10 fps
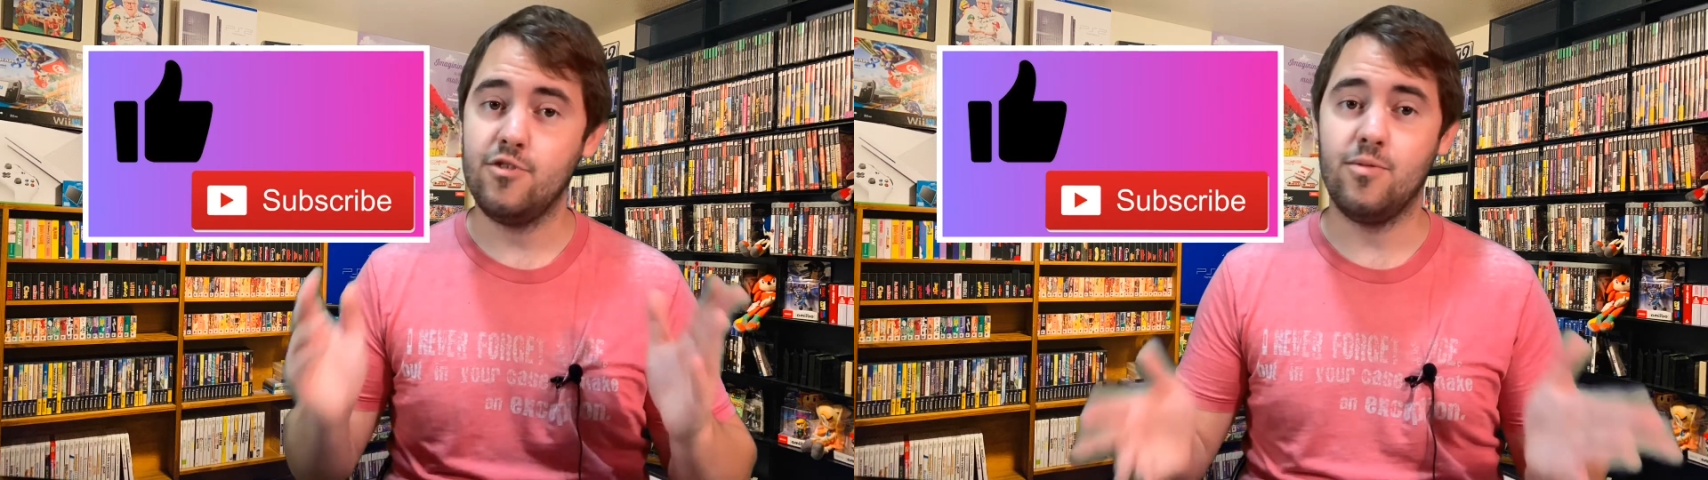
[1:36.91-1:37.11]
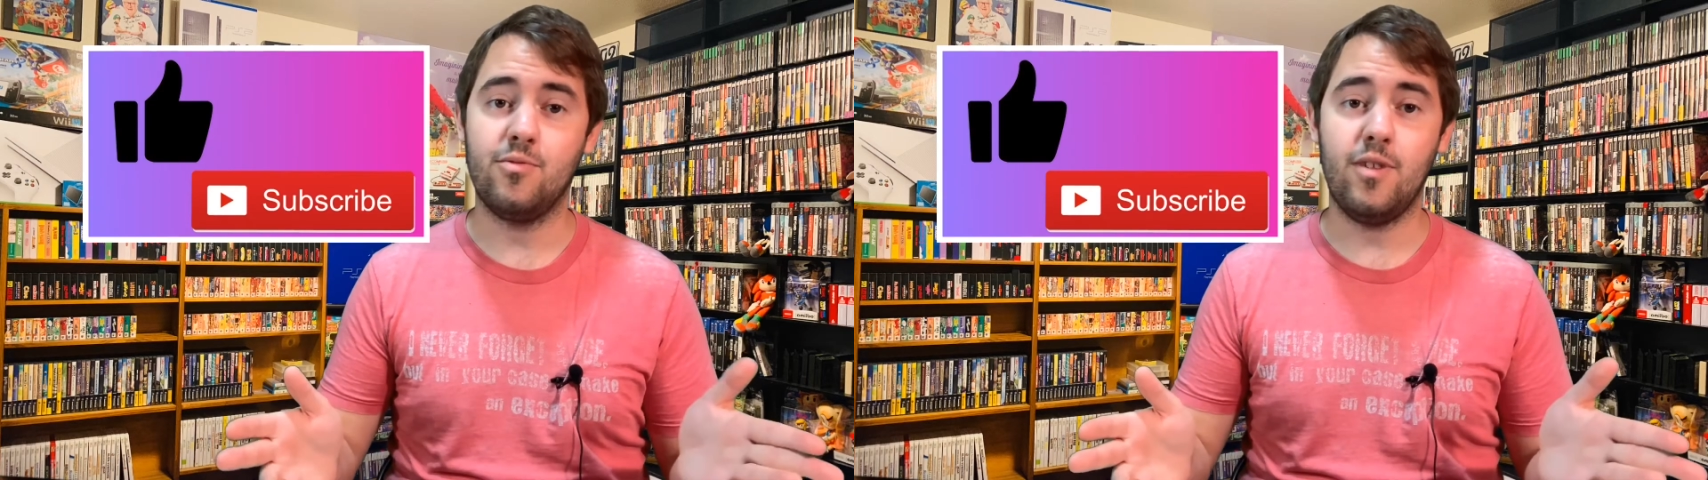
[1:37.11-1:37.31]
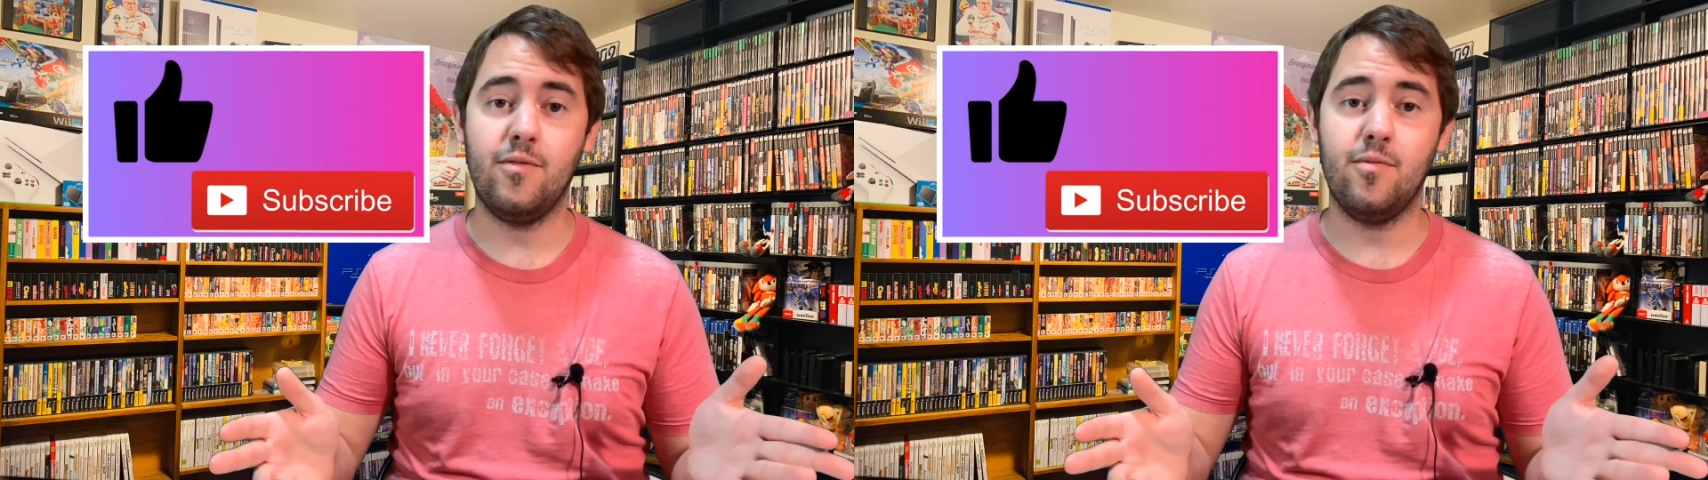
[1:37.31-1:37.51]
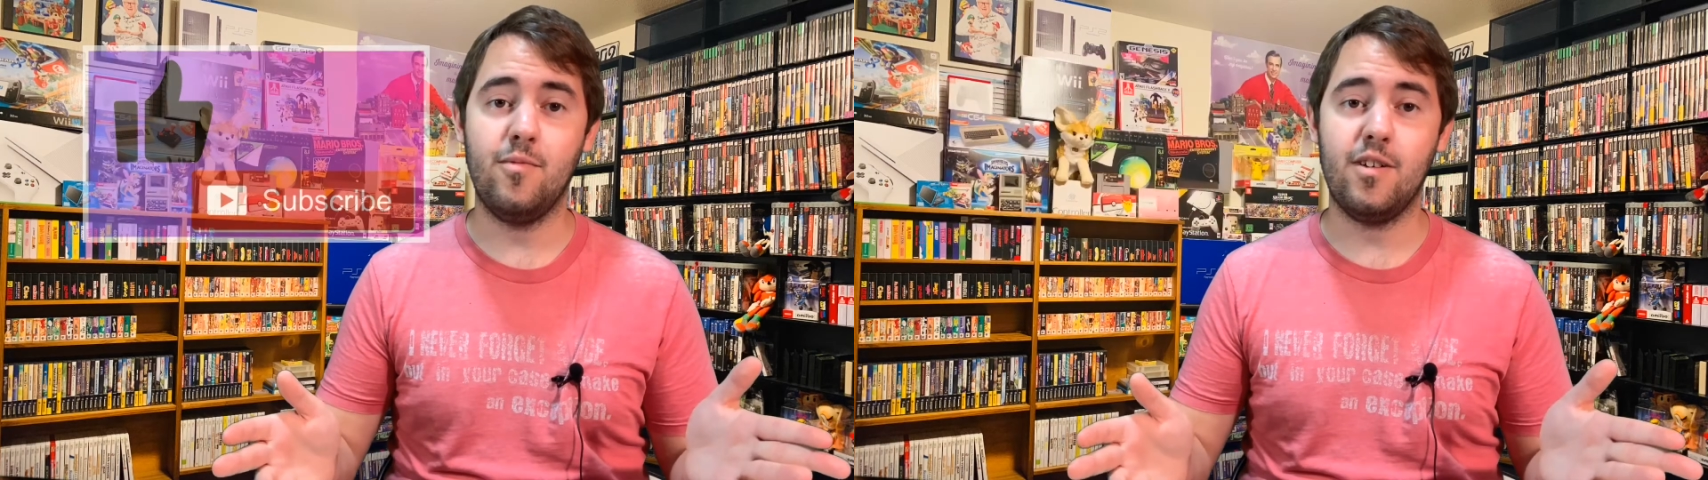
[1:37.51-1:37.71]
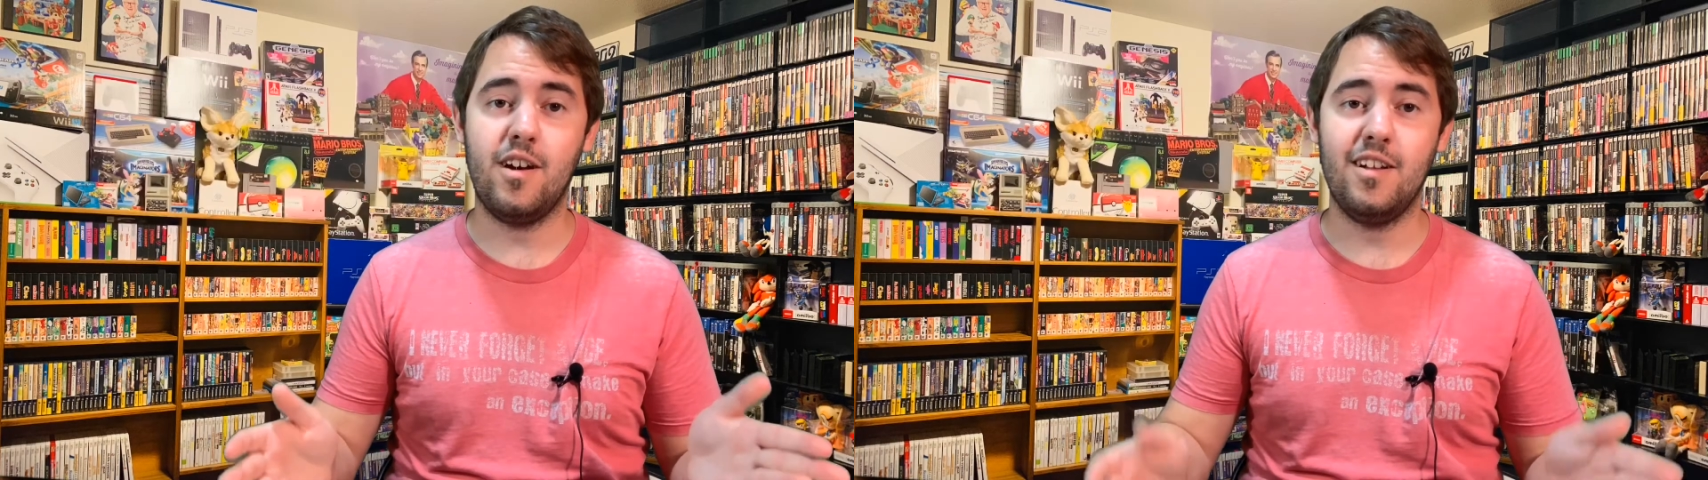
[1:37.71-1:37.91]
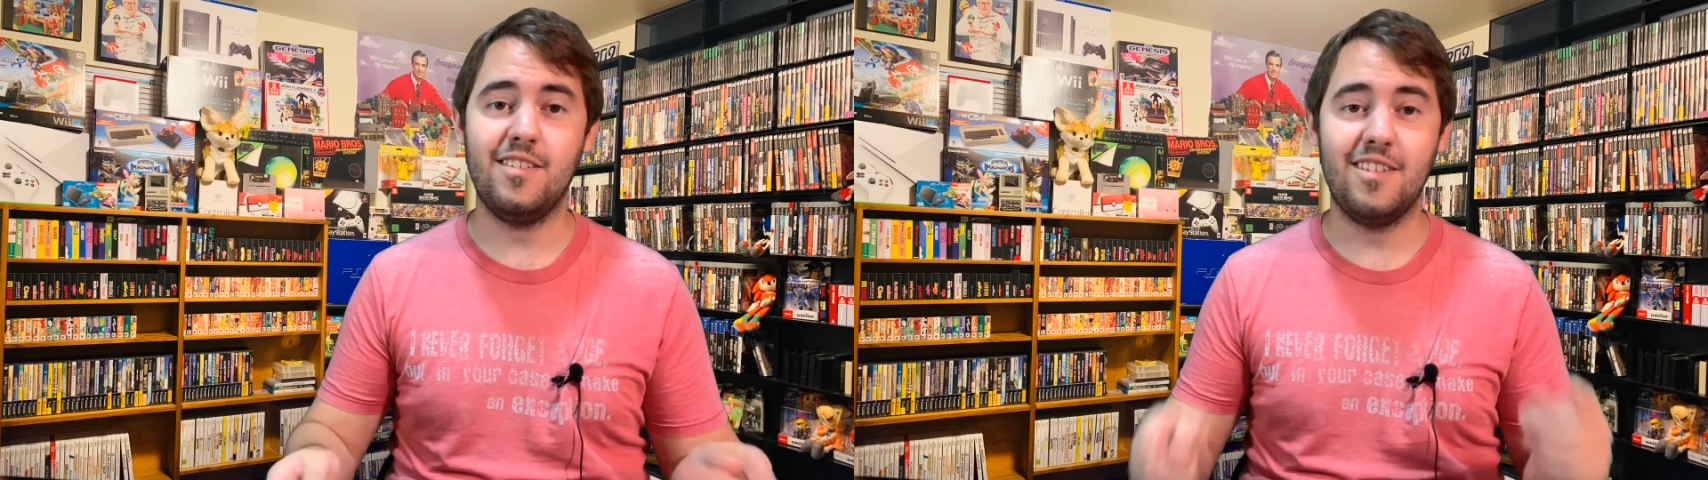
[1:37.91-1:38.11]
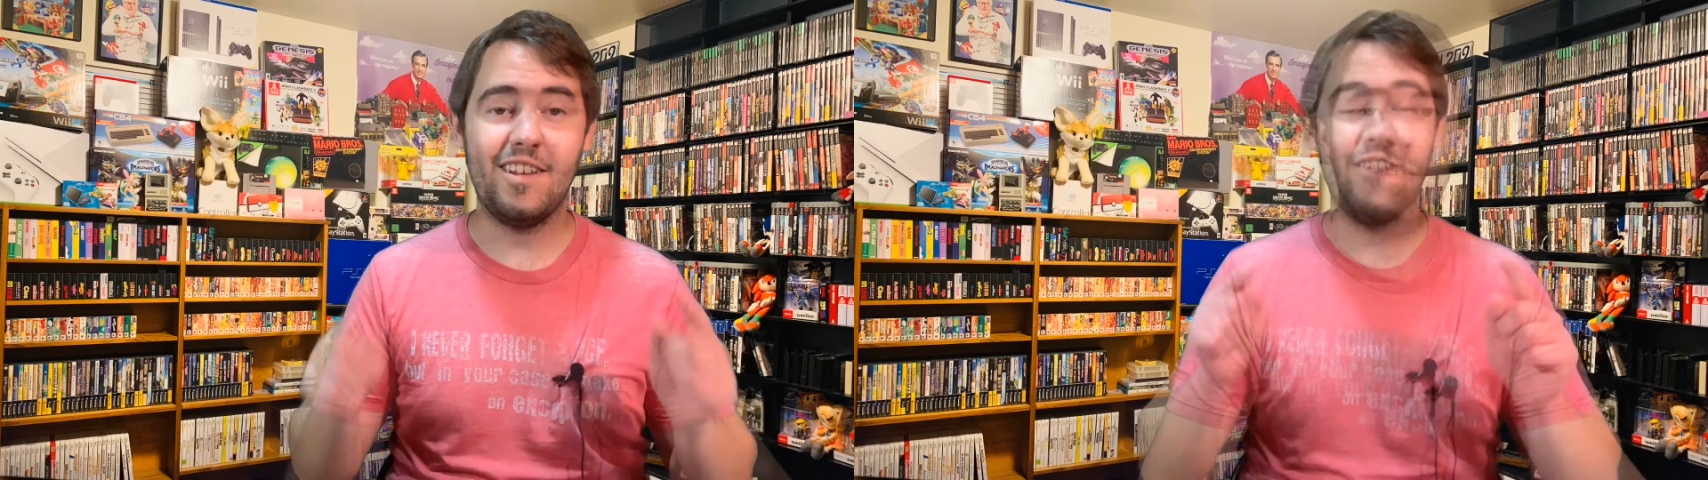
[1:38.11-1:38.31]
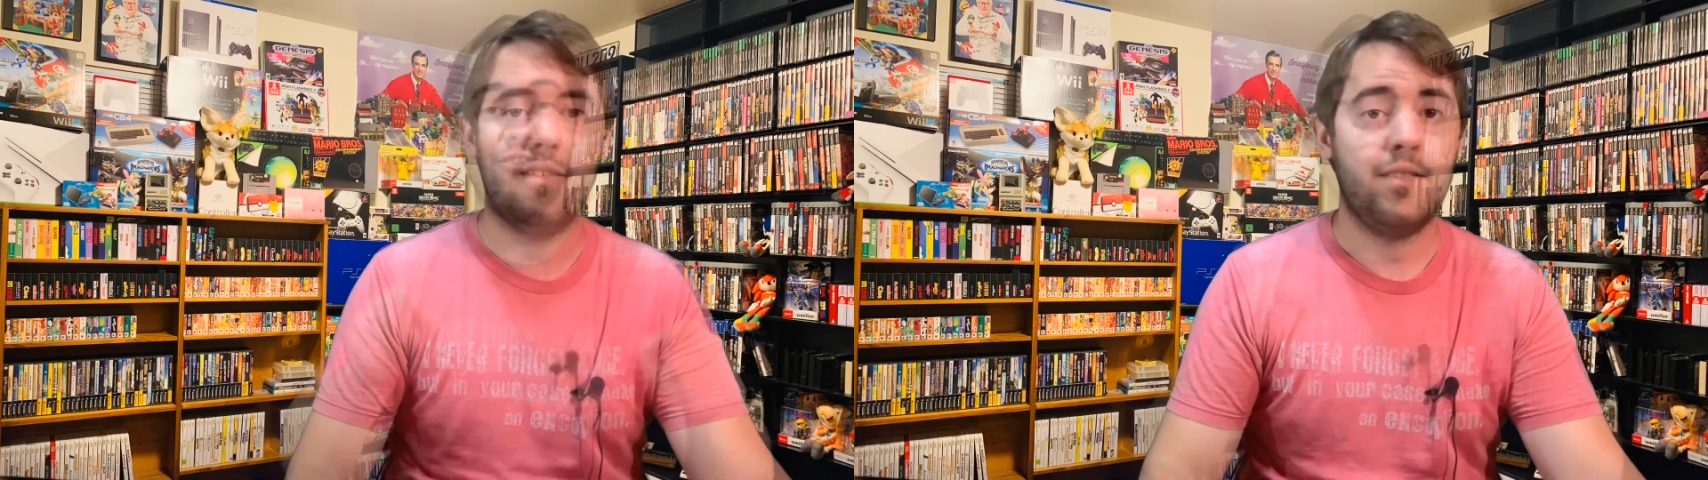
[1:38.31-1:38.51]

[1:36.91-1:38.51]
Subscribe for more content.